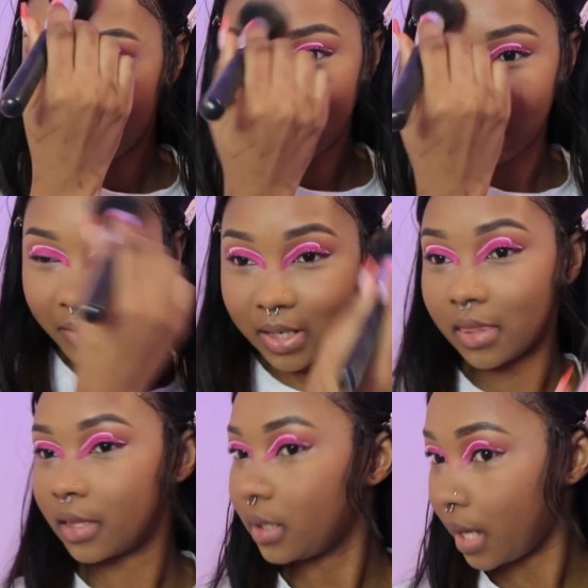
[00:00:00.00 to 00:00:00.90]
if
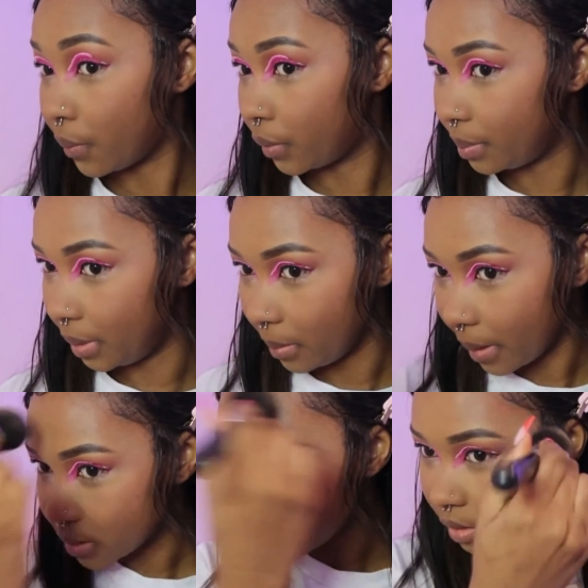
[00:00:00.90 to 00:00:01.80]
anything I would be
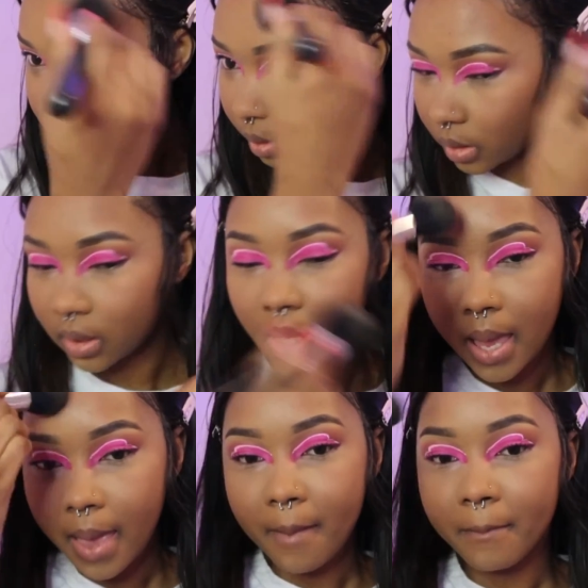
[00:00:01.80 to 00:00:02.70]
bisexual.
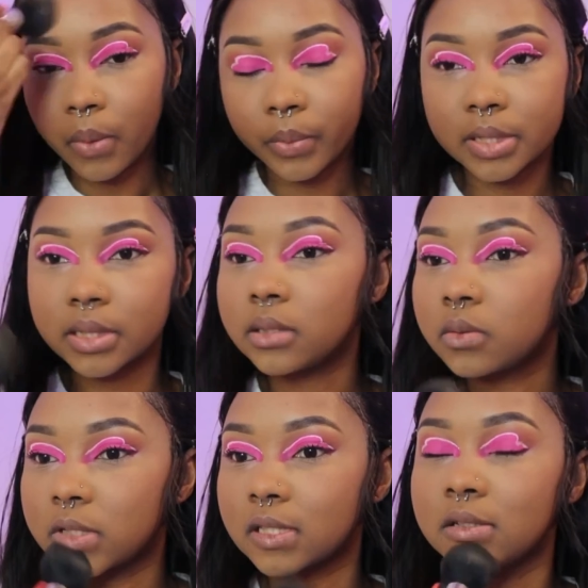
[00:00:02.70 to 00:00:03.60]
But we're
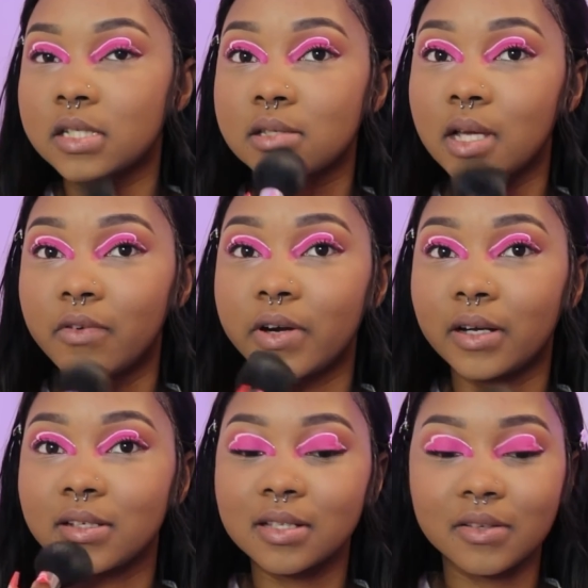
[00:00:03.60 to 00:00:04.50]
still discovering
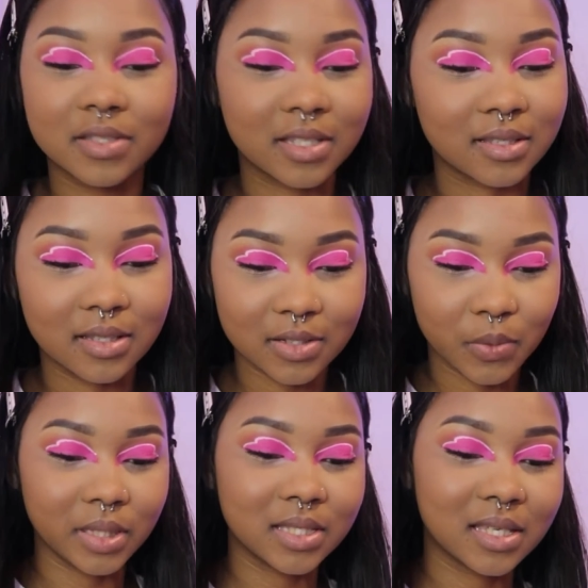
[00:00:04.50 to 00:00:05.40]
ourselves, says at
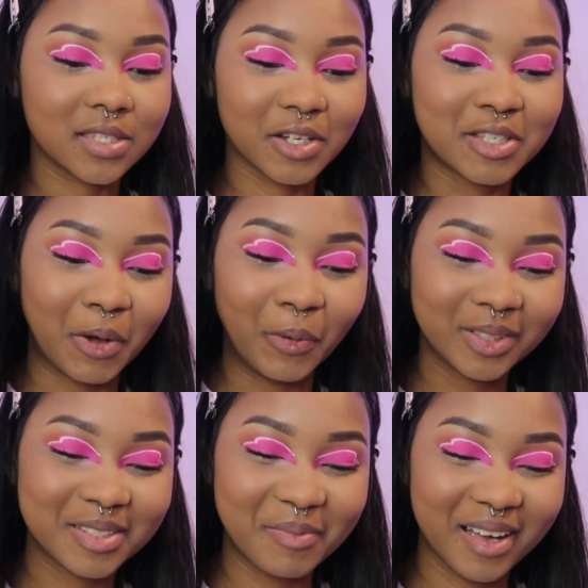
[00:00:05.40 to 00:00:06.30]
26 years
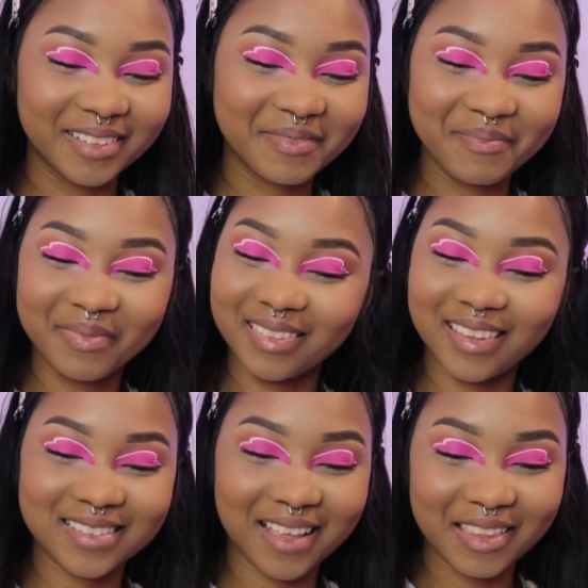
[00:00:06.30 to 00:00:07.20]
old. But
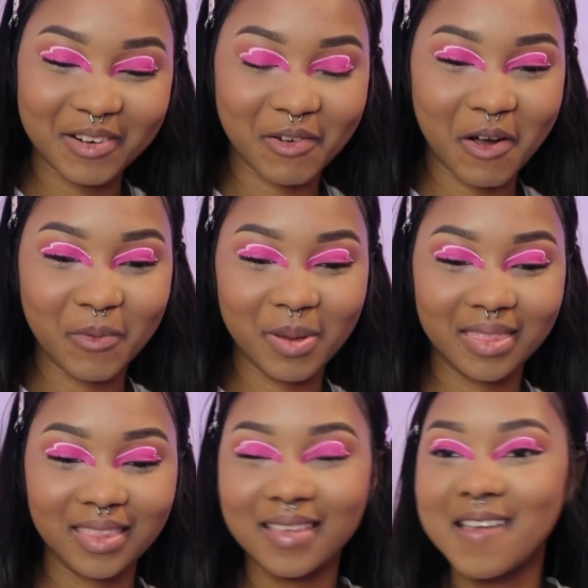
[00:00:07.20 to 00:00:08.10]
there's nothing wrong with
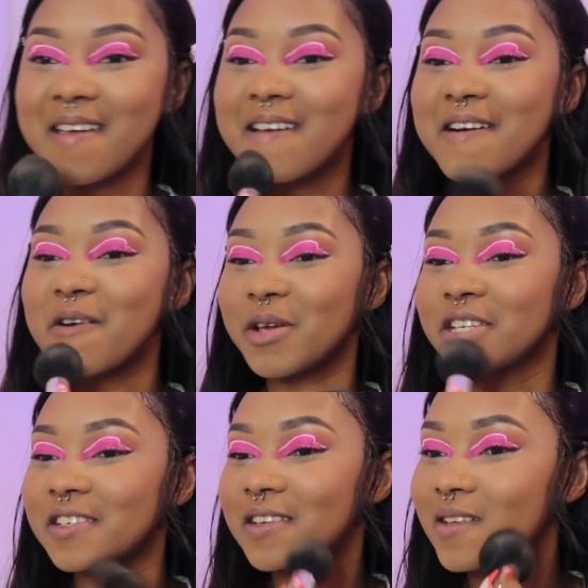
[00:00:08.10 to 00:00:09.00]

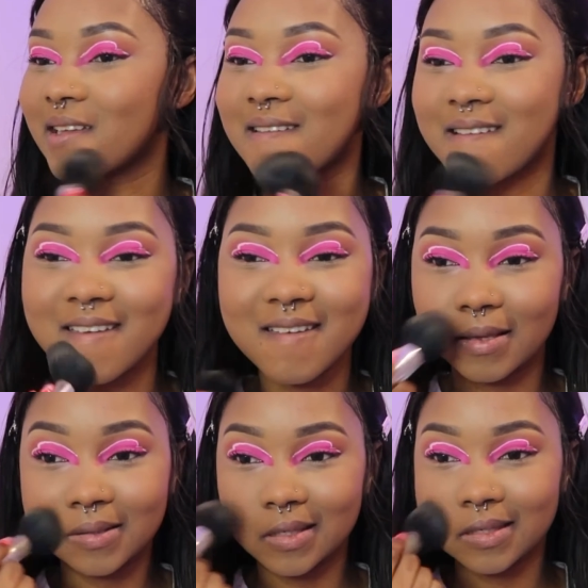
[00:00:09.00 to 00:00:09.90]
questioning
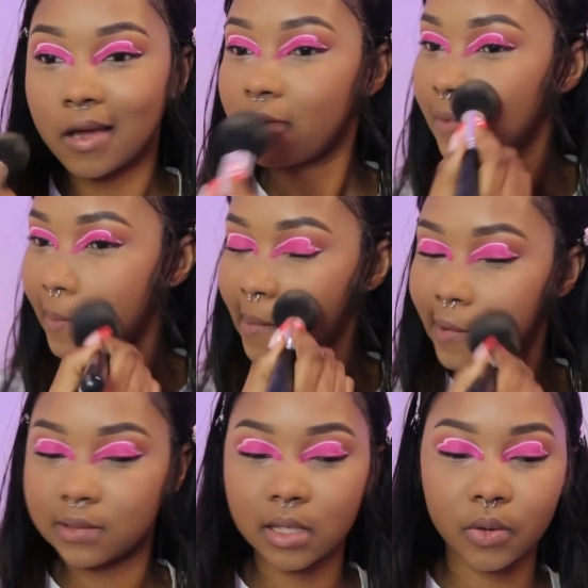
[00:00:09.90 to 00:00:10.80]
stuff and
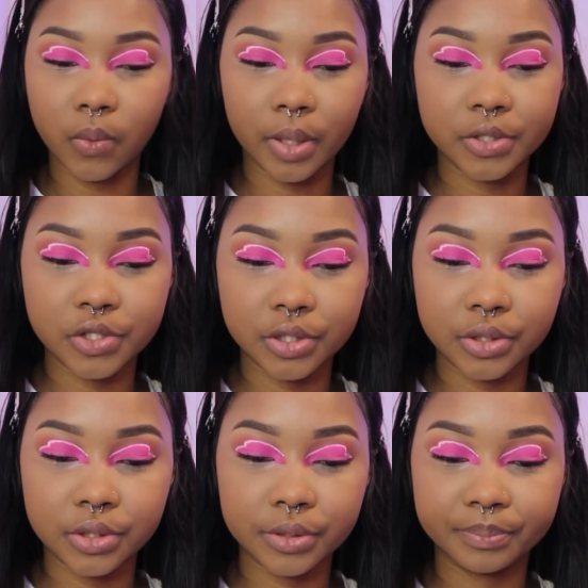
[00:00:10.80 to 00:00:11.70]
asking
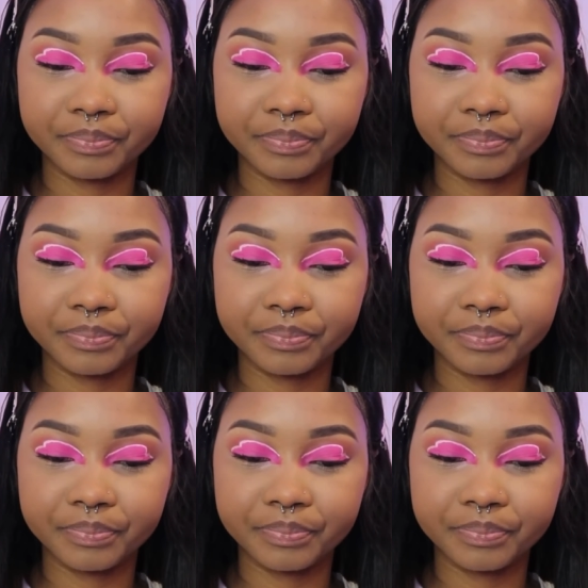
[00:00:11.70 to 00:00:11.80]
questions.